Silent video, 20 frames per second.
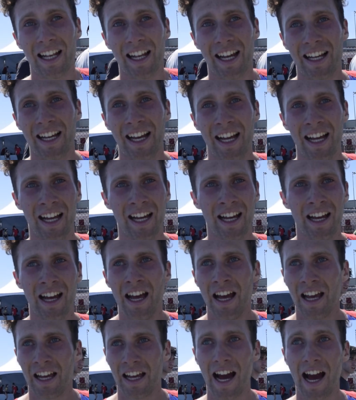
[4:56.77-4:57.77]
Like,
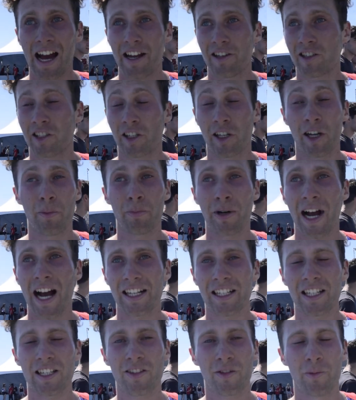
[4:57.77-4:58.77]
yeah, it's good
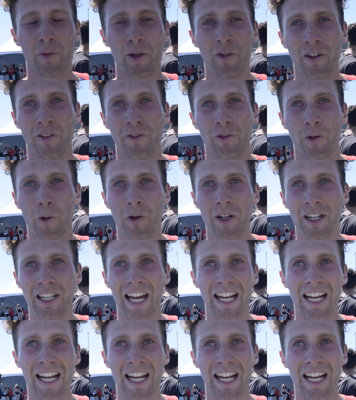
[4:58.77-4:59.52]
practice for moving forward.